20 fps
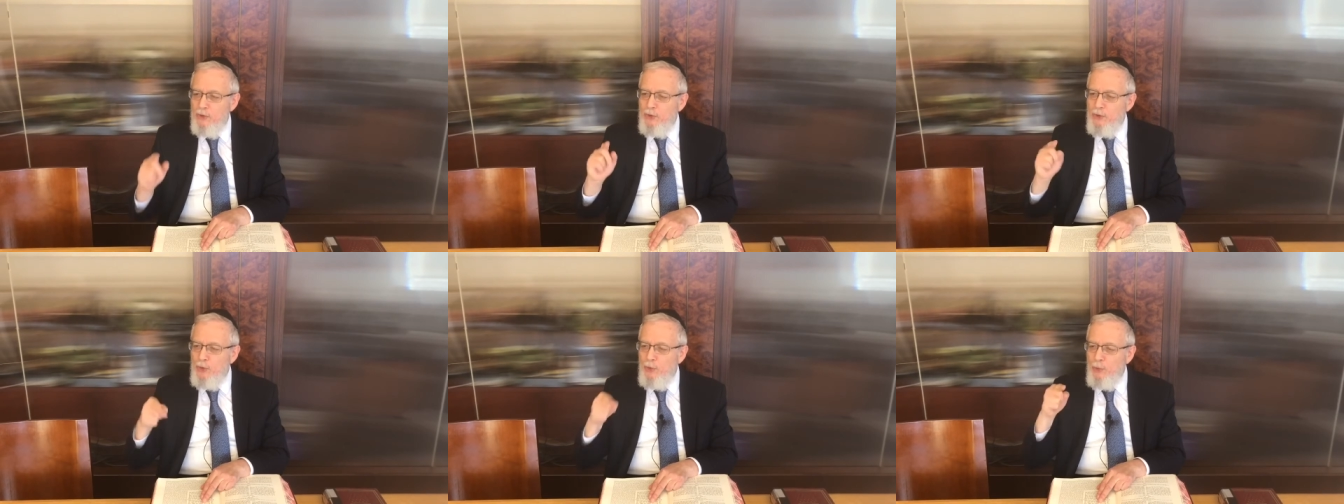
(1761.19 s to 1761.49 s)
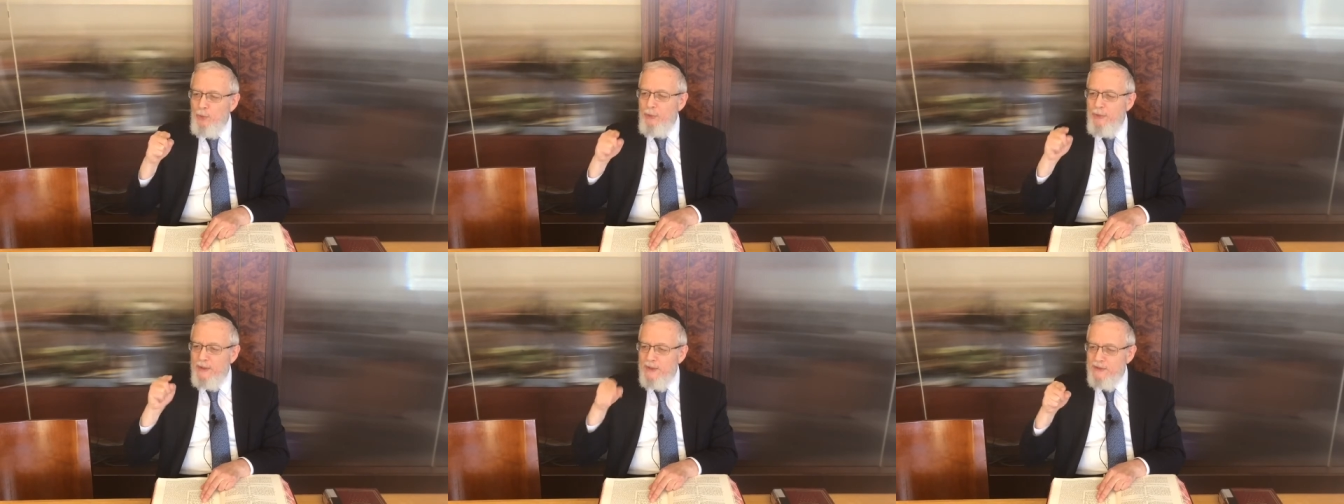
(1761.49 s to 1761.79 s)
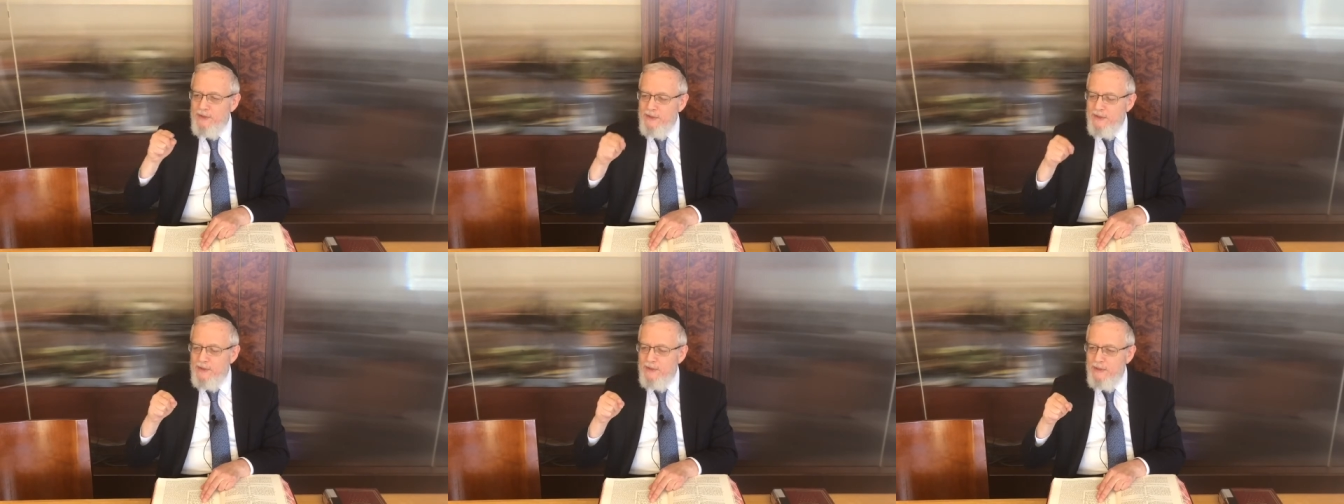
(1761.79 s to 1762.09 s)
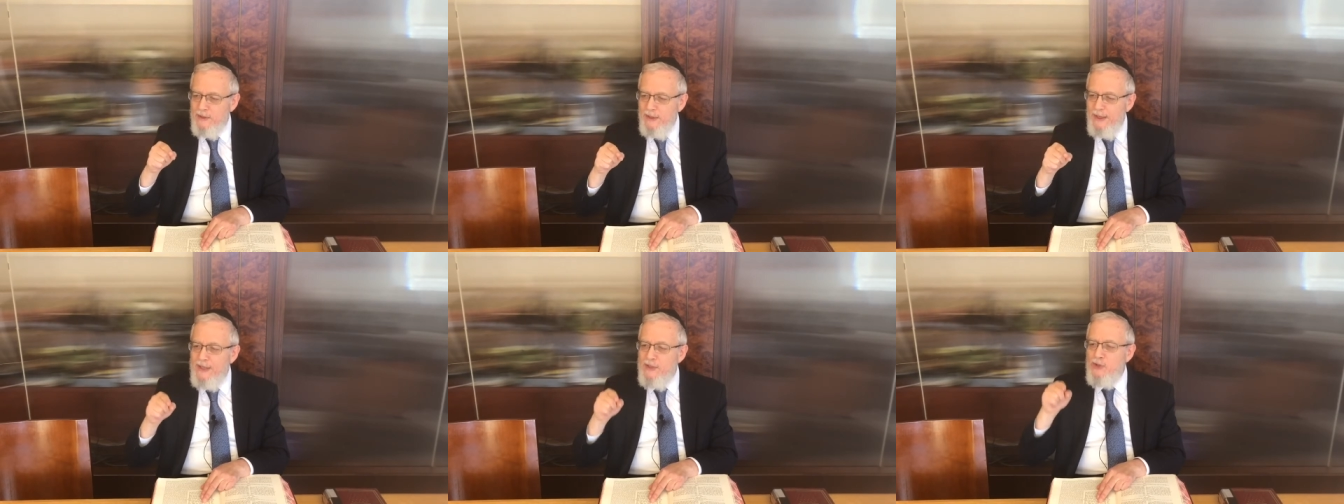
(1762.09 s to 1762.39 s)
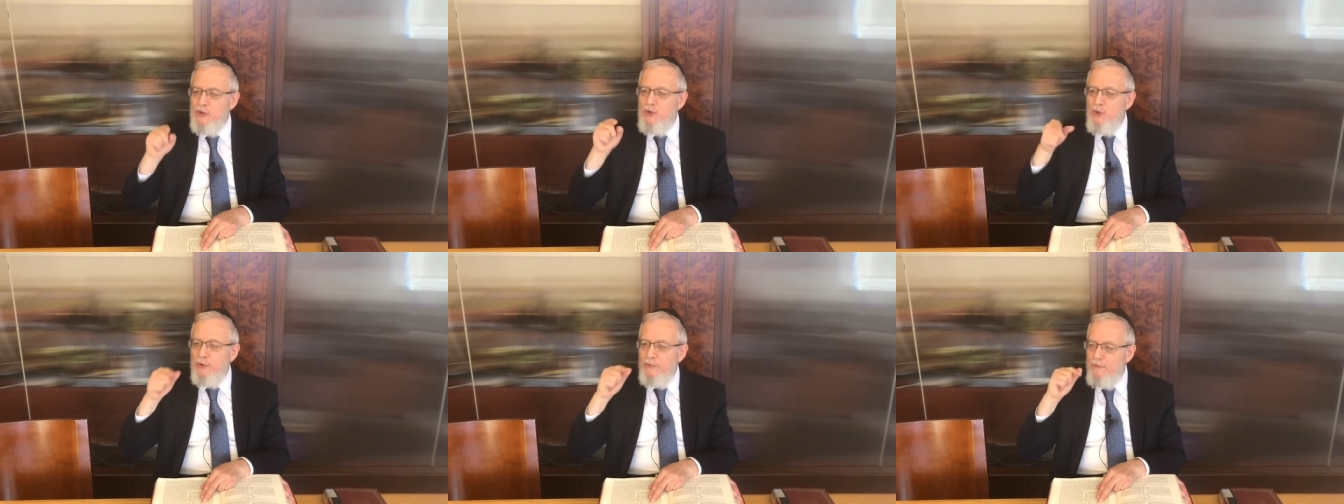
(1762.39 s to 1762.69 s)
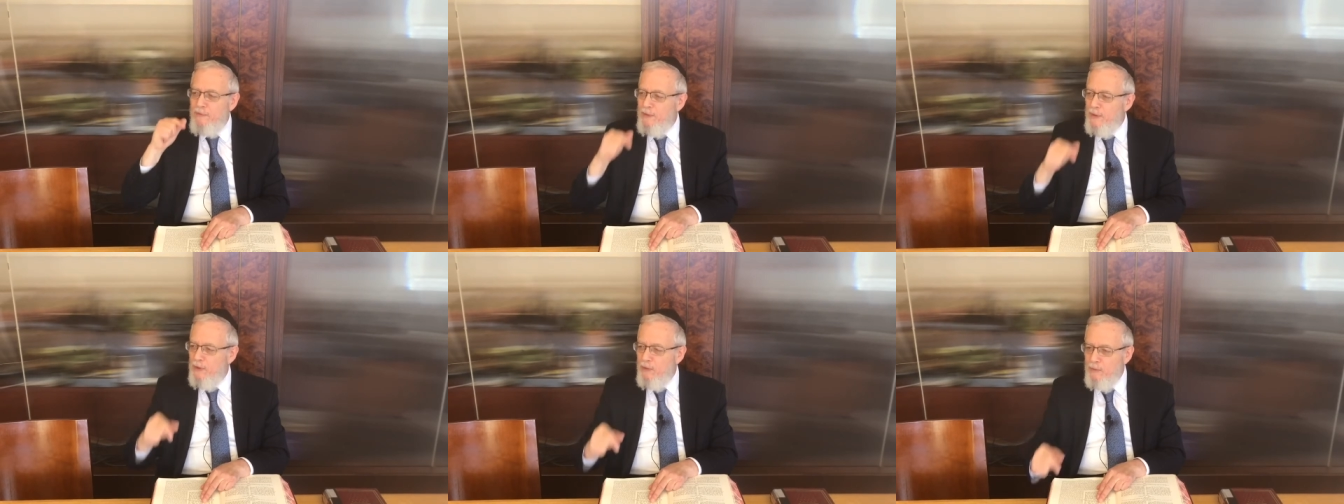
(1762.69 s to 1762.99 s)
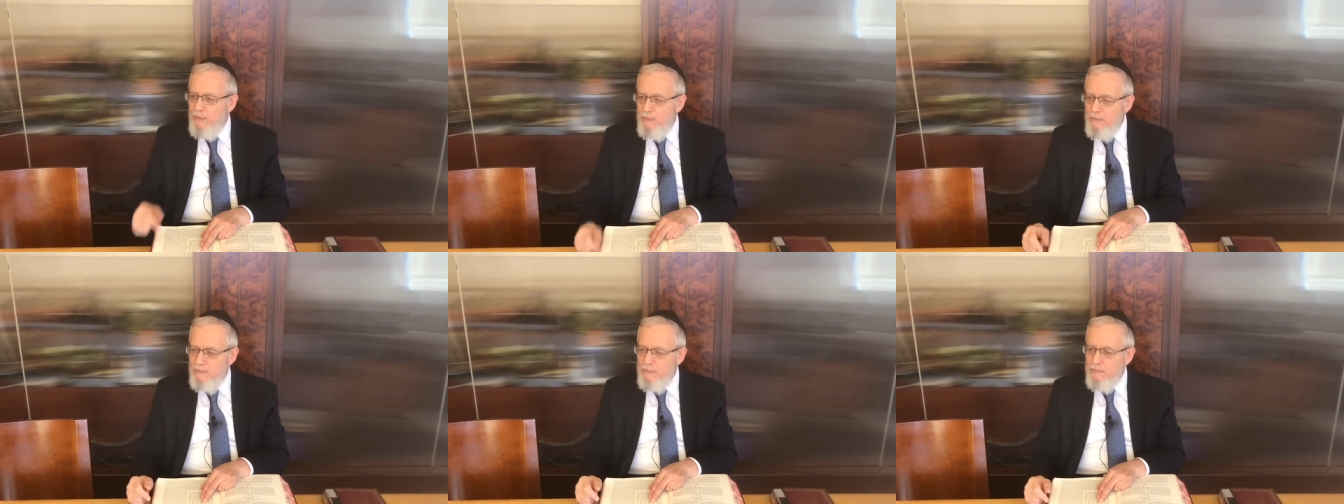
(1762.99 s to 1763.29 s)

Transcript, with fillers: do this, it's good for you.